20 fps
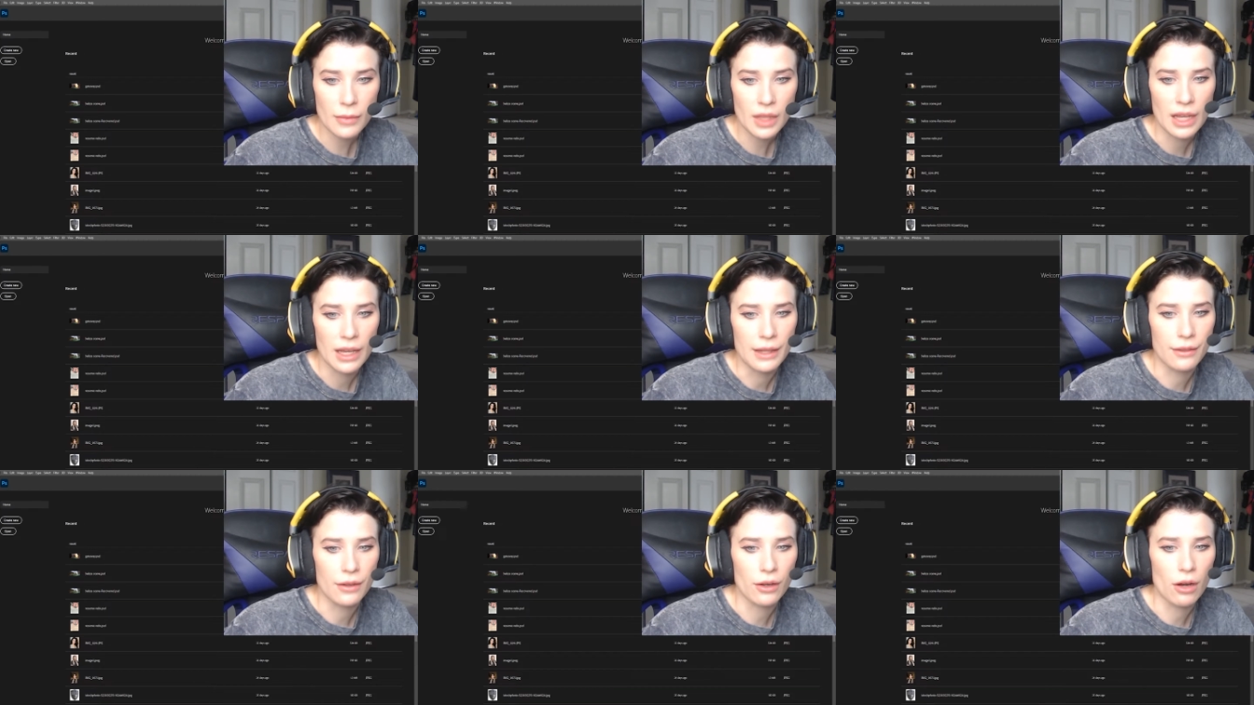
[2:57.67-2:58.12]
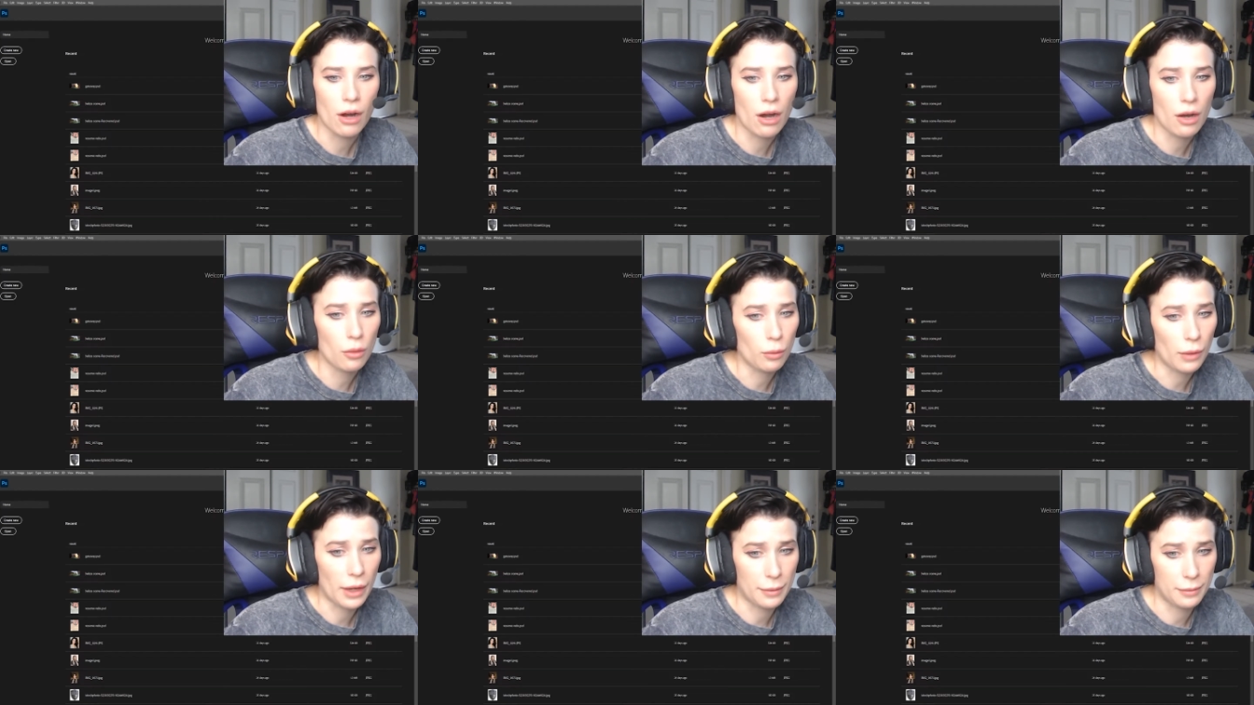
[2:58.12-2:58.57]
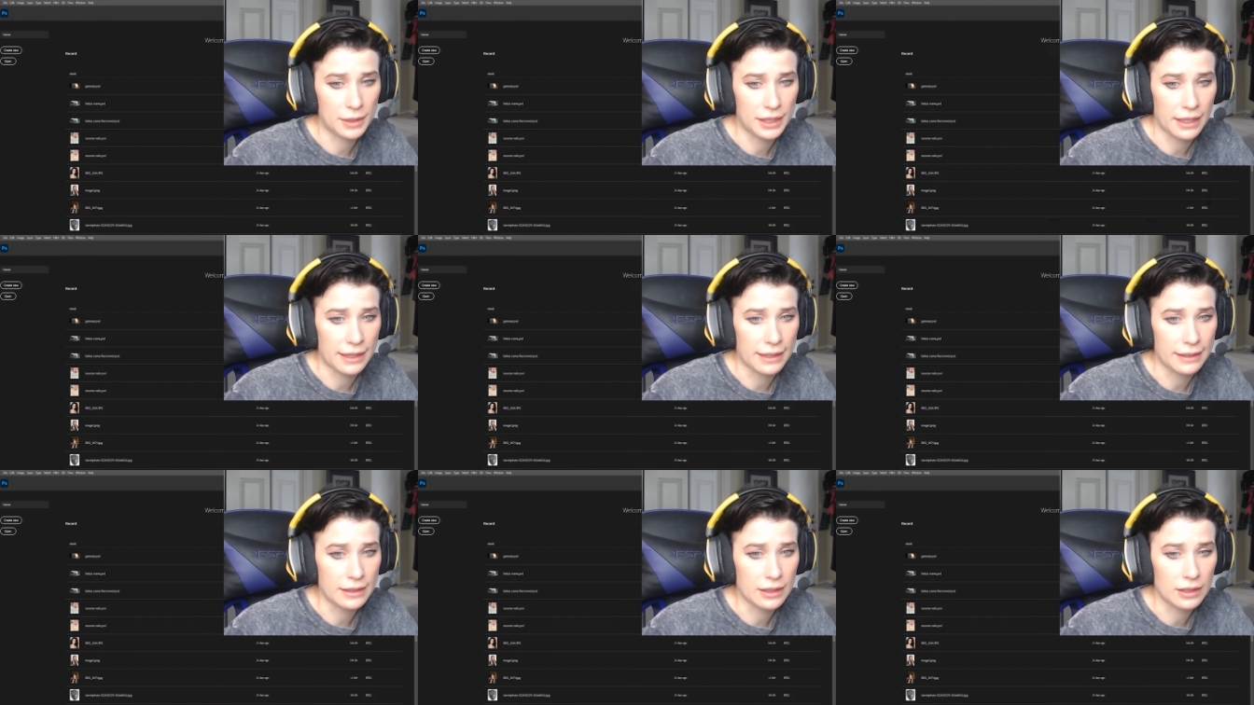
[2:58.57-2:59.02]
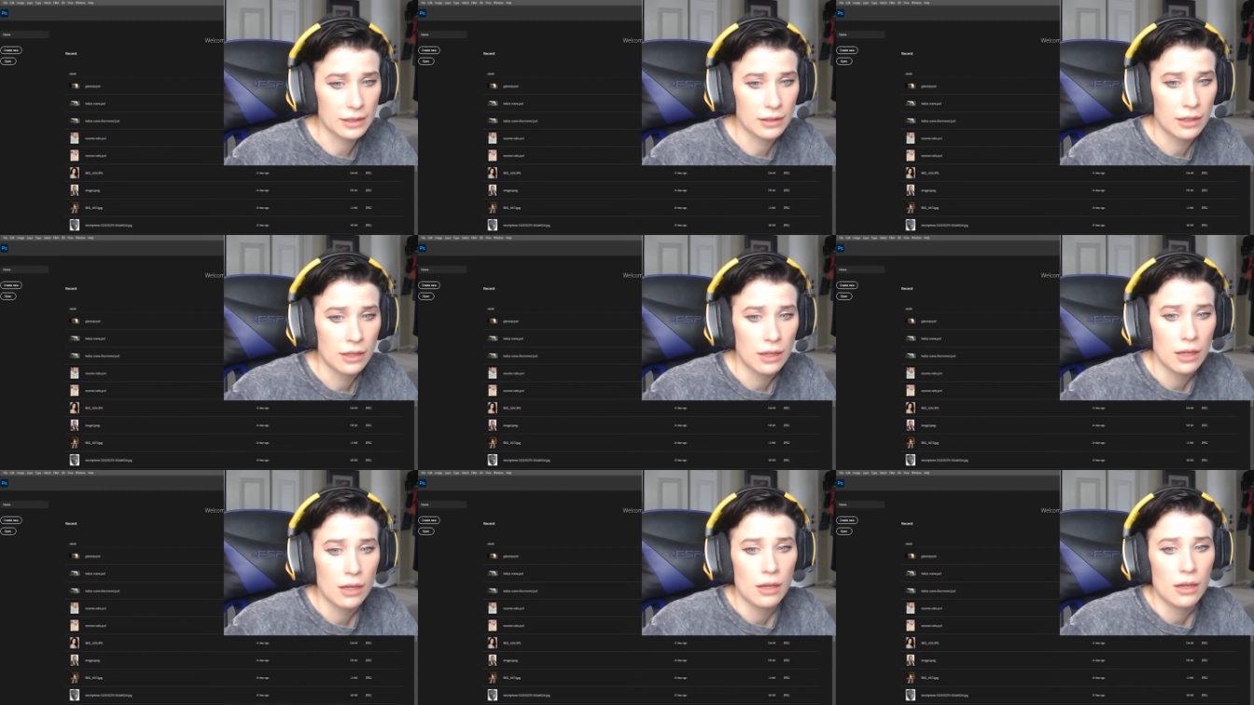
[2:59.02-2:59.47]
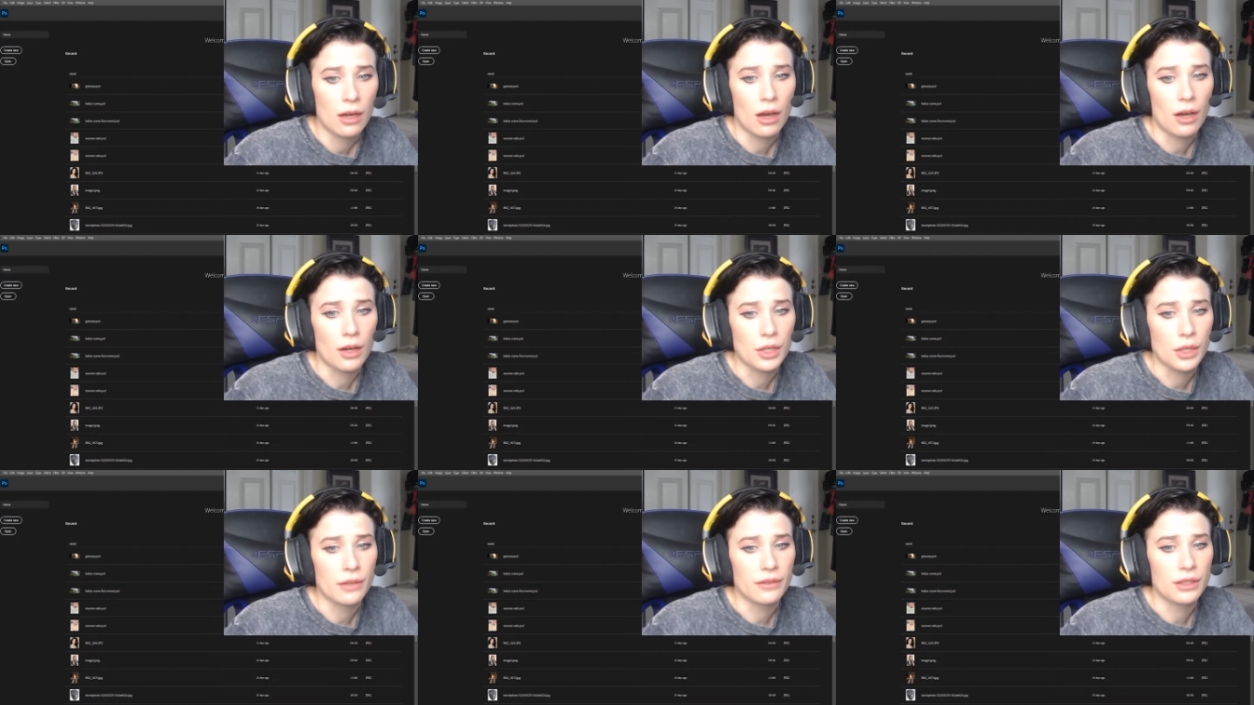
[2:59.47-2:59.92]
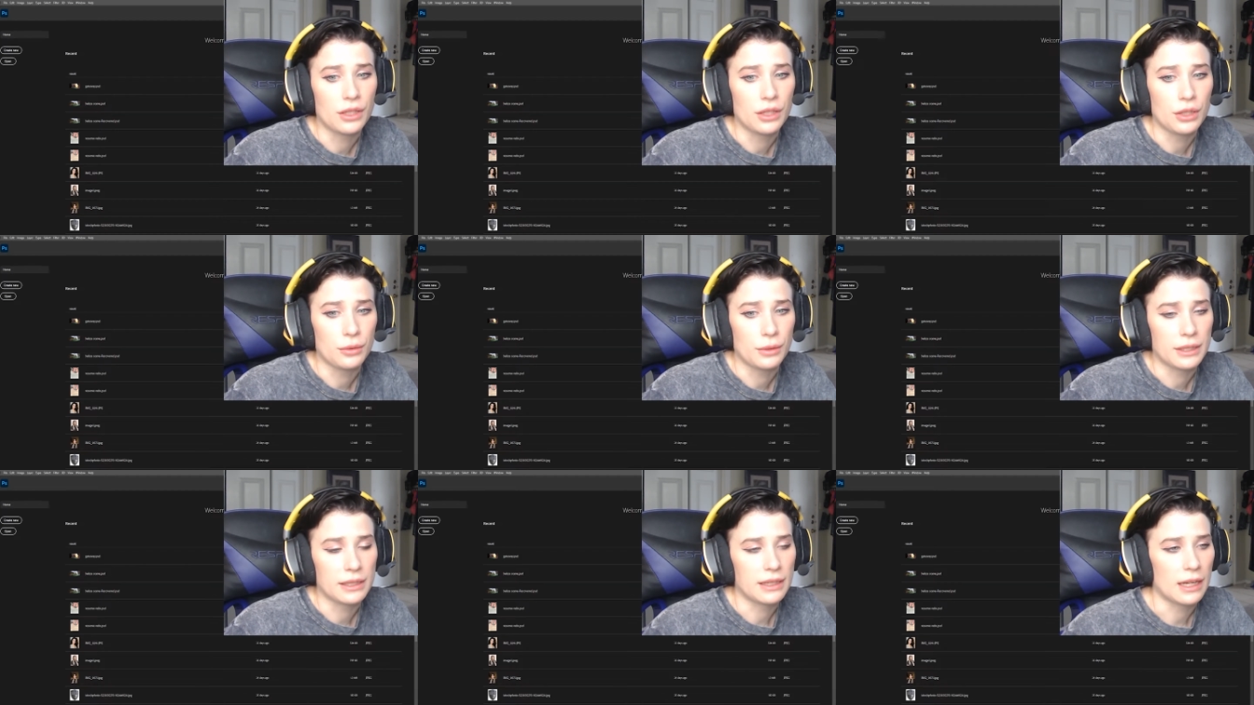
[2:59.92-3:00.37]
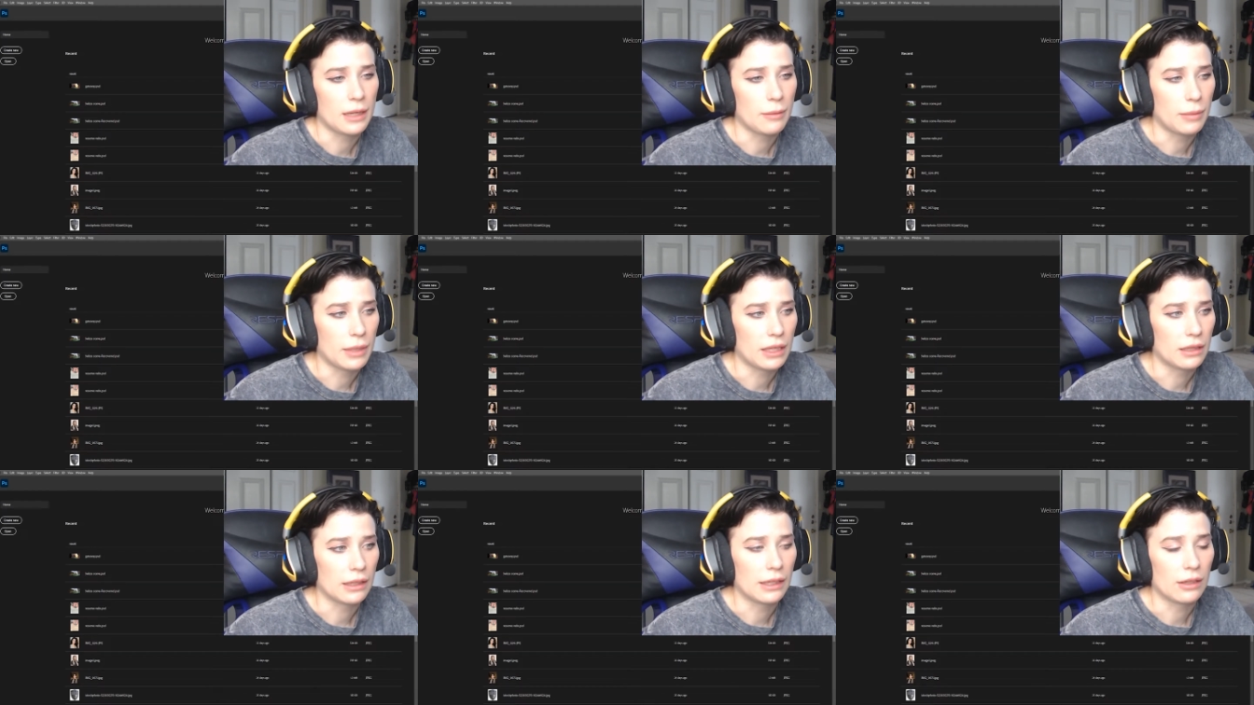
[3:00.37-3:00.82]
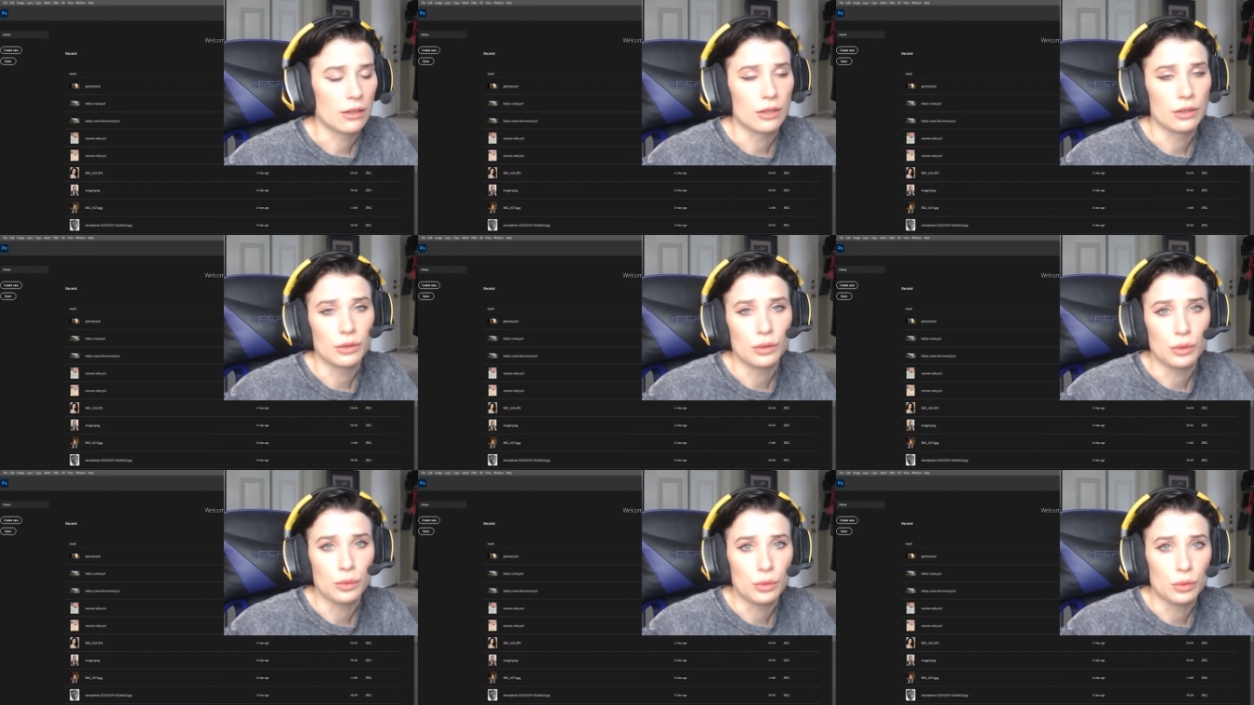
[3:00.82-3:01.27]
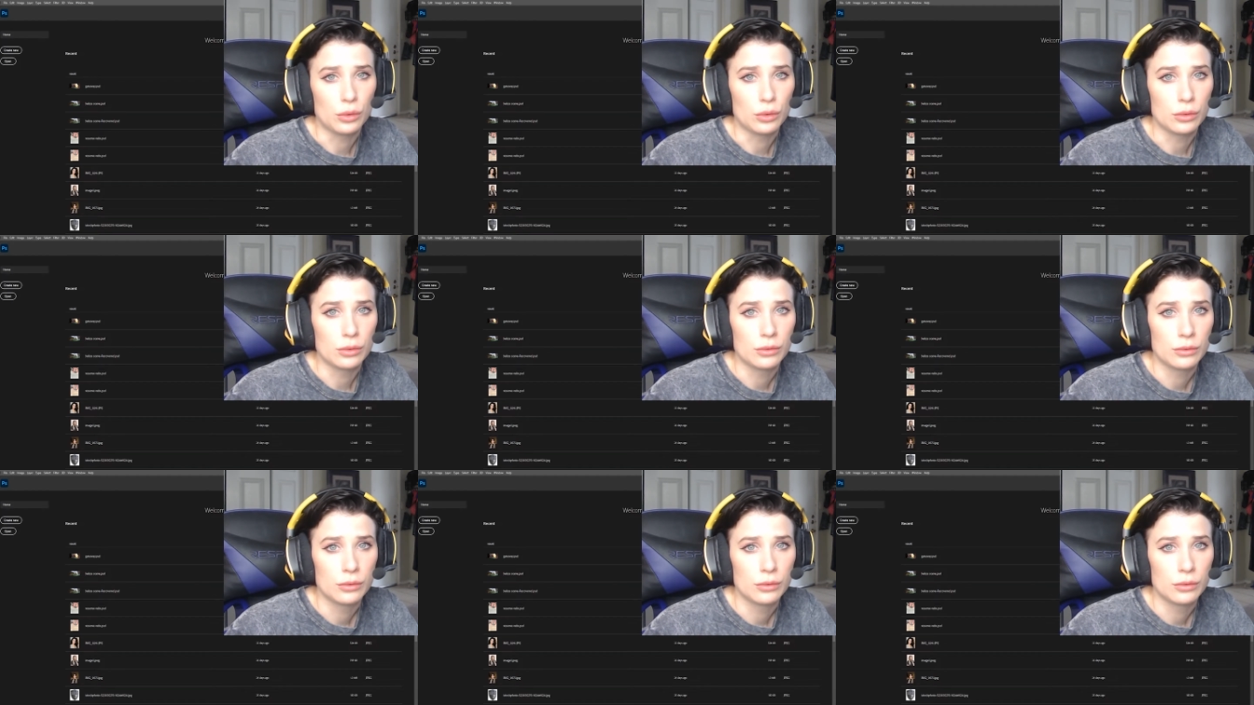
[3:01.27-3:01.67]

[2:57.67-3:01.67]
And there are websites. All you have to do is type in, like on Google,